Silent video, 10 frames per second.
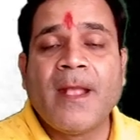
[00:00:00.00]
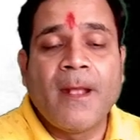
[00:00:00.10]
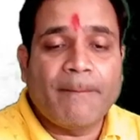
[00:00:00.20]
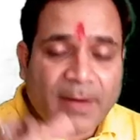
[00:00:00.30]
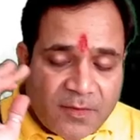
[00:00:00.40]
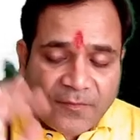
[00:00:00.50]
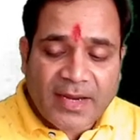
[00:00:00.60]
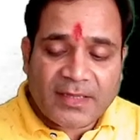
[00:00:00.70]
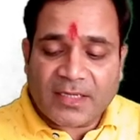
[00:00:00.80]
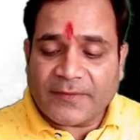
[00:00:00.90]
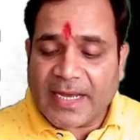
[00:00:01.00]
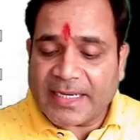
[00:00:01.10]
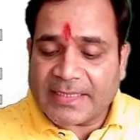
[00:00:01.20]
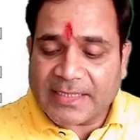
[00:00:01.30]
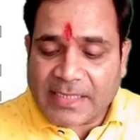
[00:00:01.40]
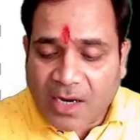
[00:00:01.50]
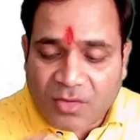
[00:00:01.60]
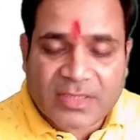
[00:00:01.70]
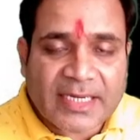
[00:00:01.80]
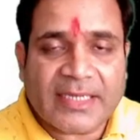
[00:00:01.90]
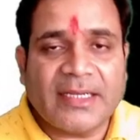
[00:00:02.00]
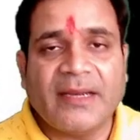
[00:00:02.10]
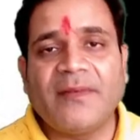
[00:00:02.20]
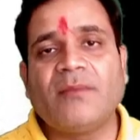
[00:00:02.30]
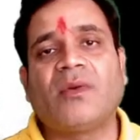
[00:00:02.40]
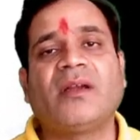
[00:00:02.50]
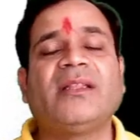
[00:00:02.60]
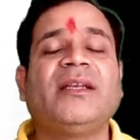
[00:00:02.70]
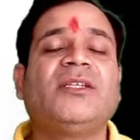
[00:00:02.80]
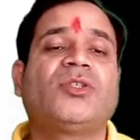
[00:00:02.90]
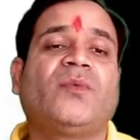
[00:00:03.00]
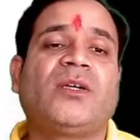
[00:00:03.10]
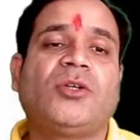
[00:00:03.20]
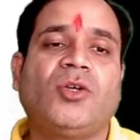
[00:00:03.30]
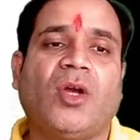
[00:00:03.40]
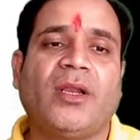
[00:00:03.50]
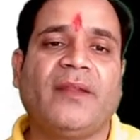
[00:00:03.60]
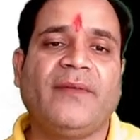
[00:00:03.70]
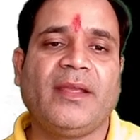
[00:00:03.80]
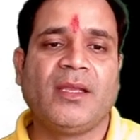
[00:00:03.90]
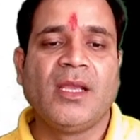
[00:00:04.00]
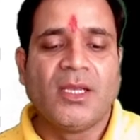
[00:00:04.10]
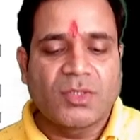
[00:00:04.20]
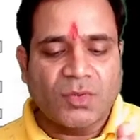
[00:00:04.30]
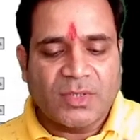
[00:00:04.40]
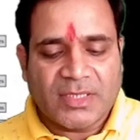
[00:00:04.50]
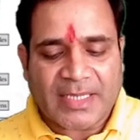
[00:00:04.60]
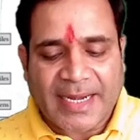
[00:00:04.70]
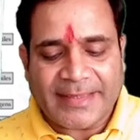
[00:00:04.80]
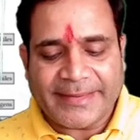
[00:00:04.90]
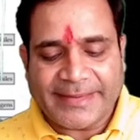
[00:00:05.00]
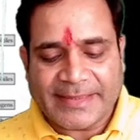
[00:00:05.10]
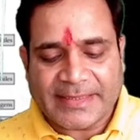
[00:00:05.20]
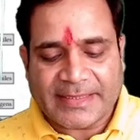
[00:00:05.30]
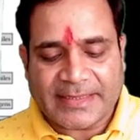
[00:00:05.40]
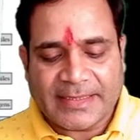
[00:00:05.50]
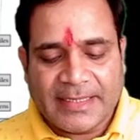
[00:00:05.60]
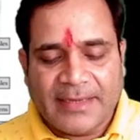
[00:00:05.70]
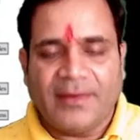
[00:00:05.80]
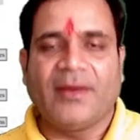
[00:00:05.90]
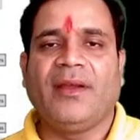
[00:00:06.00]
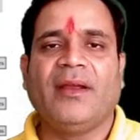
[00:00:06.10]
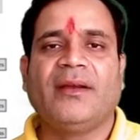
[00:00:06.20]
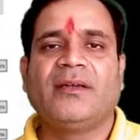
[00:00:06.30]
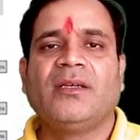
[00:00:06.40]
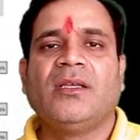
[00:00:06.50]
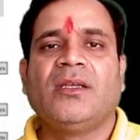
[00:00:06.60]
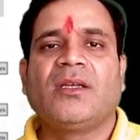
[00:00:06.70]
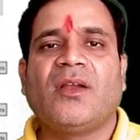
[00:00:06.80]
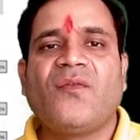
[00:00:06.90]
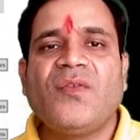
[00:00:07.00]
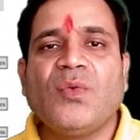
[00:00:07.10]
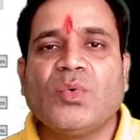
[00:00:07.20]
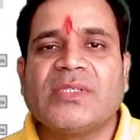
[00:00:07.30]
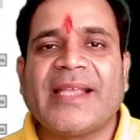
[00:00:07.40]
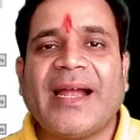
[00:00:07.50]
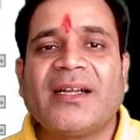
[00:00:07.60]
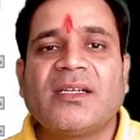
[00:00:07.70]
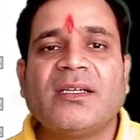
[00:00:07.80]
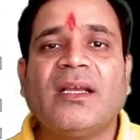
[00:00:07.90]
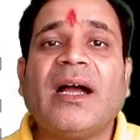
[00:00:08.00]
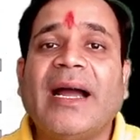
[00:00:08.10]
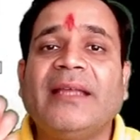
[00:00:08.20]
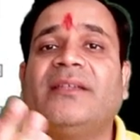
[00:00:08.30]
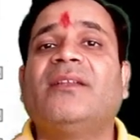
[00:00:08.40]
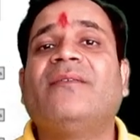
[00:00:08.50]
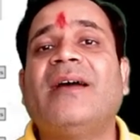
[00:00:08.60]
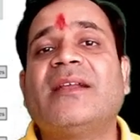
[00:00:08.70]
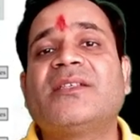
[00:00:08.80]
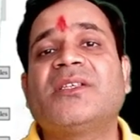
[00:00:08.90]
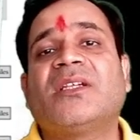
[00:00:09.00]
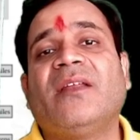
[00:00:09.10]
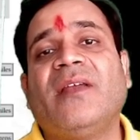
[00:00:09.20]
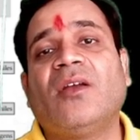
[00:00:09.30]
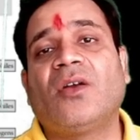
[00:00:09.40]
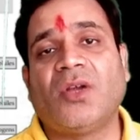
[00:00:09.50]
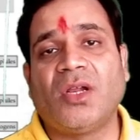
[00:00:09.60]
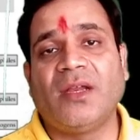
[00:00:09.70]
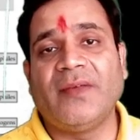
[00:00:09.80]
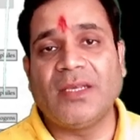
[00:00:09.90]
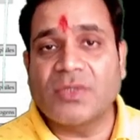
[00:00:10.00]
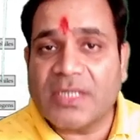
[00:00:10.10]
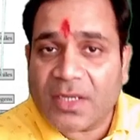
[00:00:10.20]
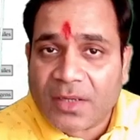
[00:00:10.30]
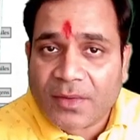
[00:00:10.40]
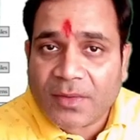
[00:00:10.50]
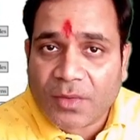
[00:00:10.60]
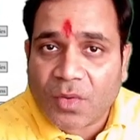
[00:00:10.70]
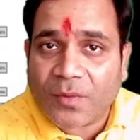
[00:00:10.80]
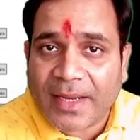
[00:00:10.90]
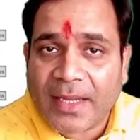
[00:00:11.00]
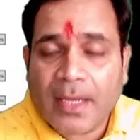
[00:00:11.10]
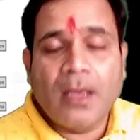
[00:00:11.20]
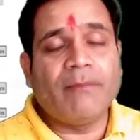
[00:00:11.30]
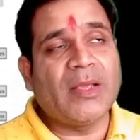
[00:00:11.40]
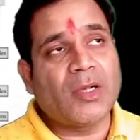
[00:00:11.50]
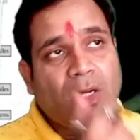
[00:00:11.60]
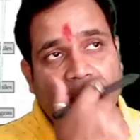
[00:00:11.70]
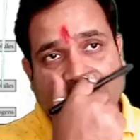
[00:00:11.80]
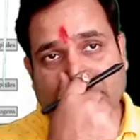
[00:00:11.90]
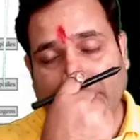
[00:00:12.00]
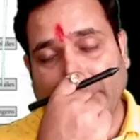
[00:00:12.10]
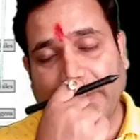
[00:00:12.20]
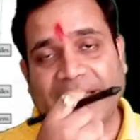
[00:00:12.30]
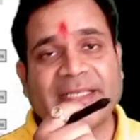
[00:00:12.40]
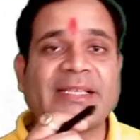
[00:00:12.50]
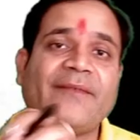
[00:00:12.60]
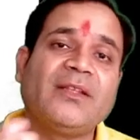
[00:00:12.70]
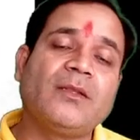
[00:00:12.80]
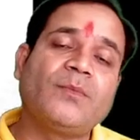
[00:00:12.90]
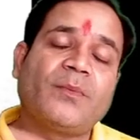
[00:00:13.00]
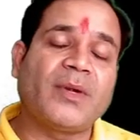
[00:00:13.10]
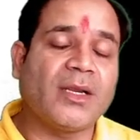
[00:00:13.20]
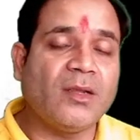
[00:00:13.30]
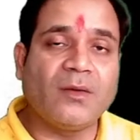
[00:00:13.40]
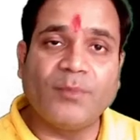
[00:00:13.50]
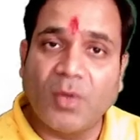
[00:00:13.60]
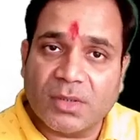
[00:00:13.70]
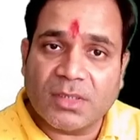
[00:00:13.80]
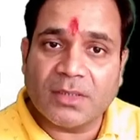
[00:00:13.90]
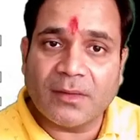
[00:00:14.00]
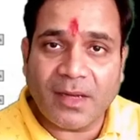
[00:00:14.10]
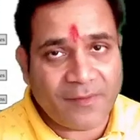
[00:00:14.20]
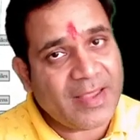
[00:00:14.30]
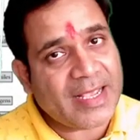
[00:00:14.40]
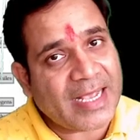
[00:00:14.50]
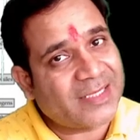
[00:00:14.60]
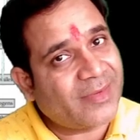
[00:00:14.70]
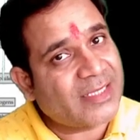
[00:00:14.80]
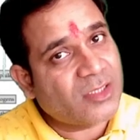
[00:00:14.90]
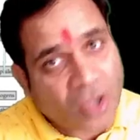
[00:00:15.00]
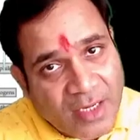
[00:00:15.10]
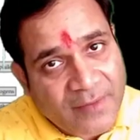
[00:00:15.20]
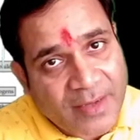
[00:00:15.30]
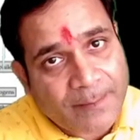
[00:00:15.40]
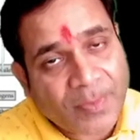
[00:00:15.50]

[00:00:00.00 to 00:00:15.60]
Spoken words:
But when the virus is outside the living body, then it is what? Non-living. So scientists here confuse that either the virus is living or non-living. You see, you know why? Because the virus having the property of both living as well as non-living.